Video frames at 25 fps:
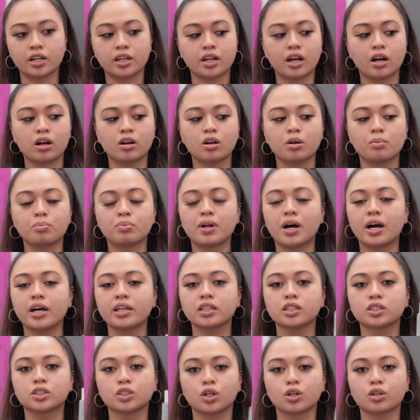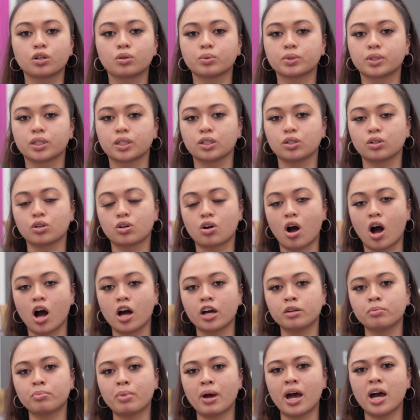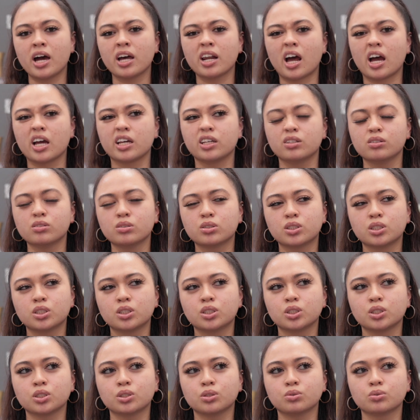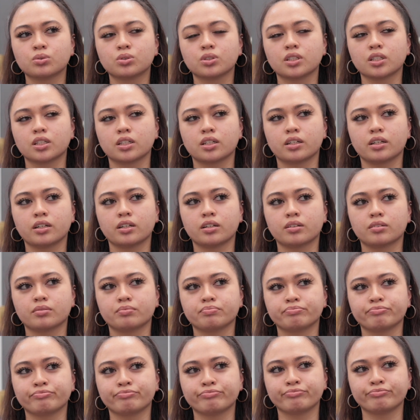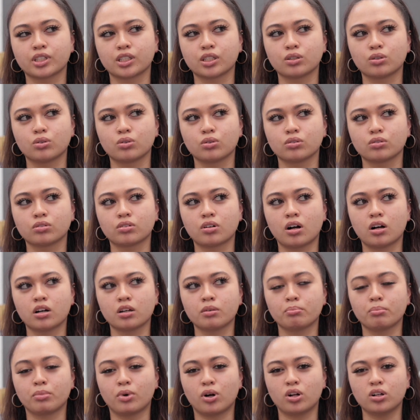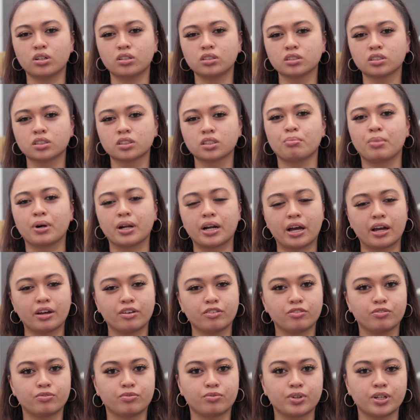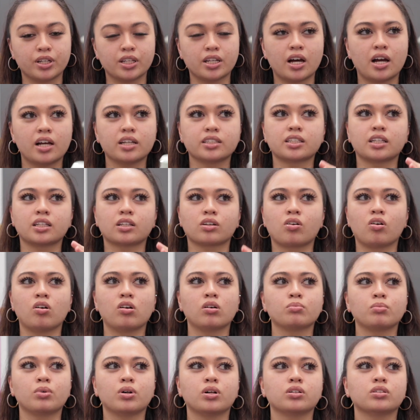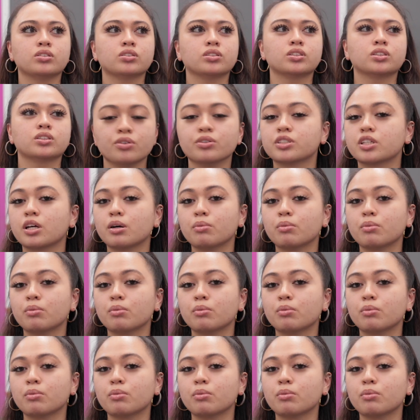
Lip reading: And I'll apply the toner with a little cotton pad. I used to do the little cotton balls, but I realized that the cotton balls use